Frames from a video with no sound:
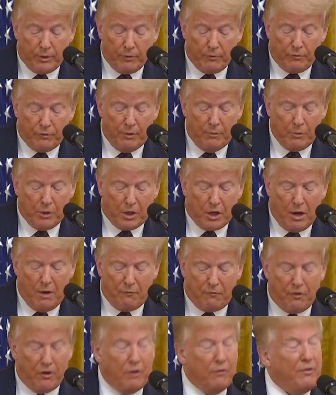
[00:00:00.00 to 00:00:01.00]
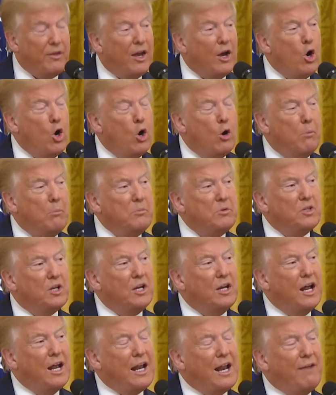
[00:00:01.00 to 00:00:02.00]
from the comfort of their homes and
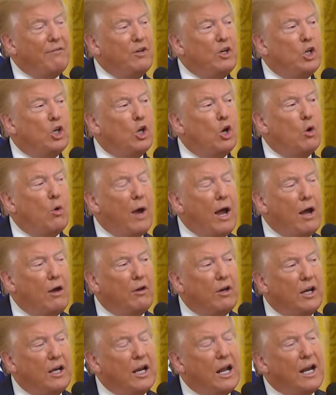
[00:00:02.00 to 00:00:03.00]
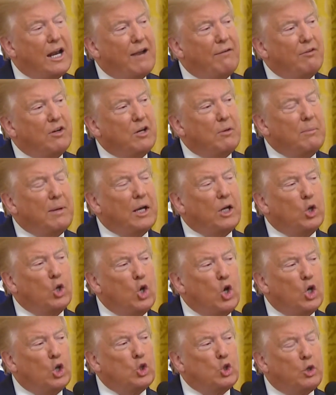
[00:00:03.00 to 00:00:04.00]
not having to go out and not having to make
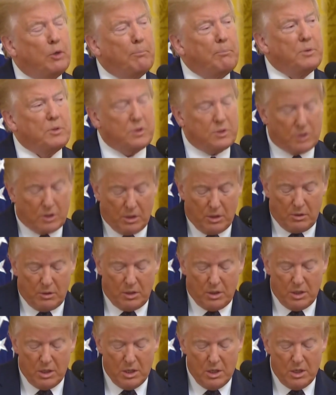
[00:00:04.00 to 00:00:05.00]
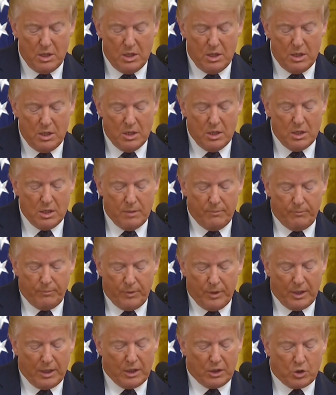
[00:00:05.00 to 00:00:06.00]
long trips, and
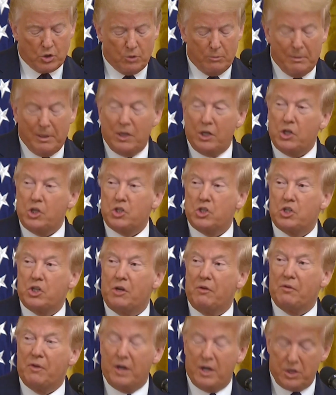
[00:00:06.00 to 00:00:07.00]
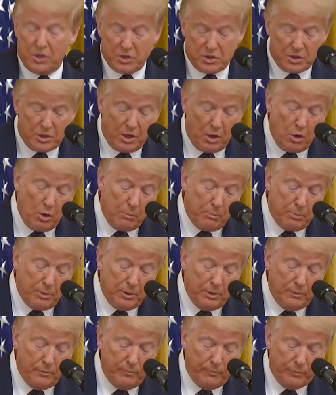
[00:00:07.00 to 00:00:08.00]
they get tremendous advice, I hope.
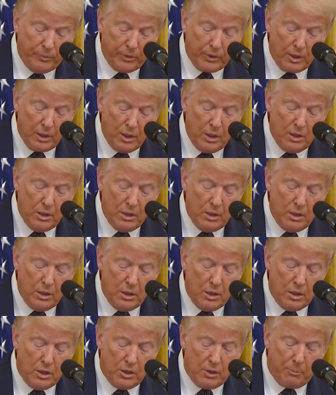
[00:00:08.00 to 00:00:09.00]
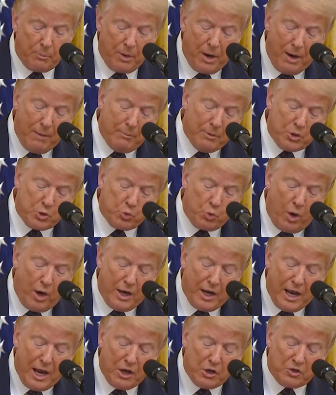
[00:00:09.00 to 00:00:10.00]
The promised
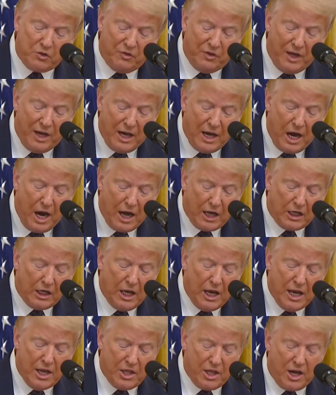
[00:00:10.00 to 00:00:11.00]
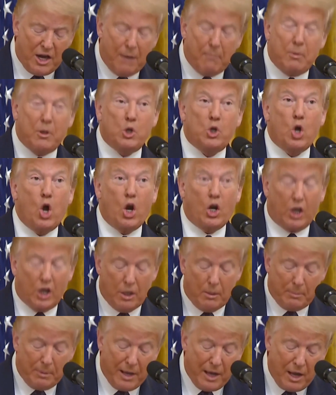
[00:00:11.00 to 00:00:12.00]
White House VA hotline that I've been talking
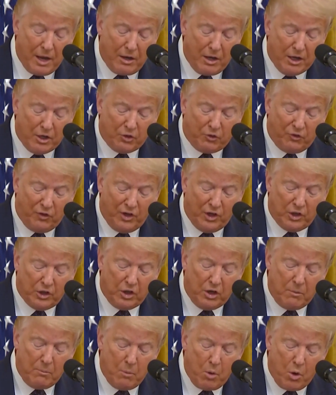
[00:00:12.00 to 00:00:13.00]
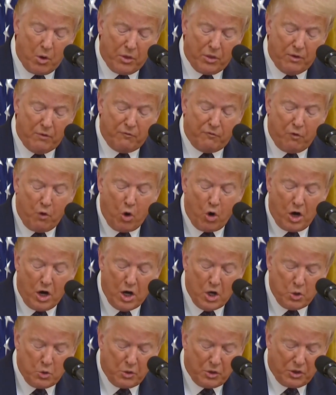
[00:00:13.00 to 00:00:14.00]
about has fielded more than
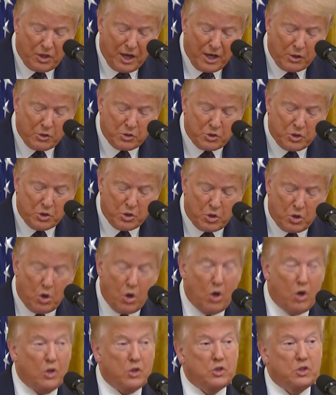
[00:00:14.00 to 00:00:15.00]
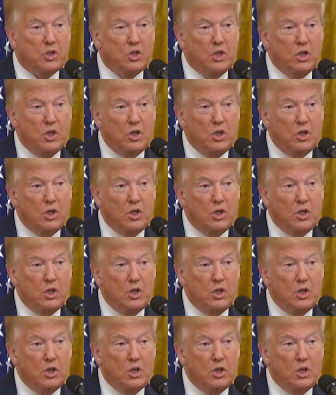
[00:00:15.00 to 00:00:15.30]
400,000 calls